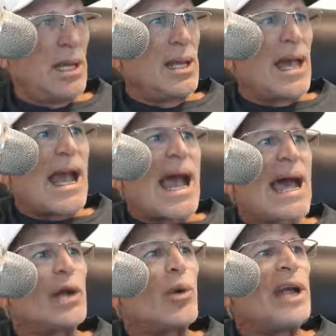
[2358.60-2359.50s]

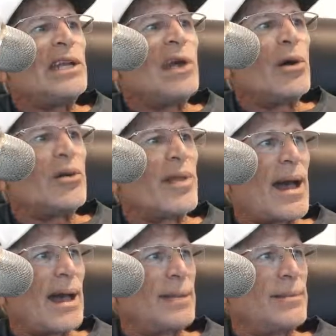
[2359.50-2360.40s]
How do I know
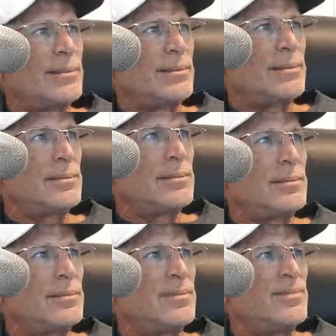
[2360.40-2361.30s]
that?
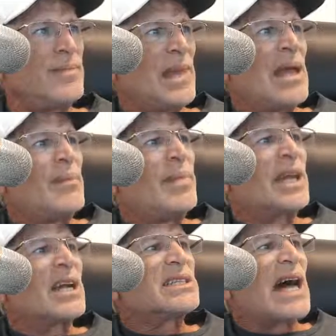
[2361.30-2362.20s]

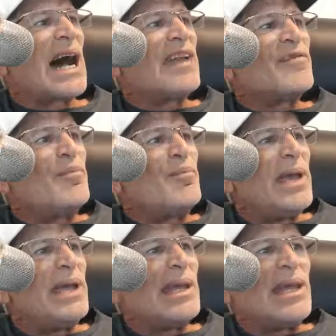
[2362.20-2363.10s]
Because I've
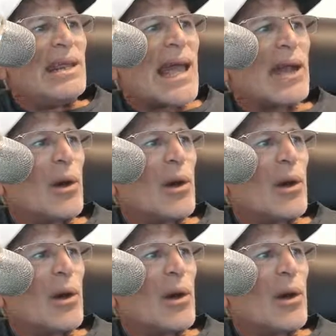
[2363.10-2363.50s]
been in that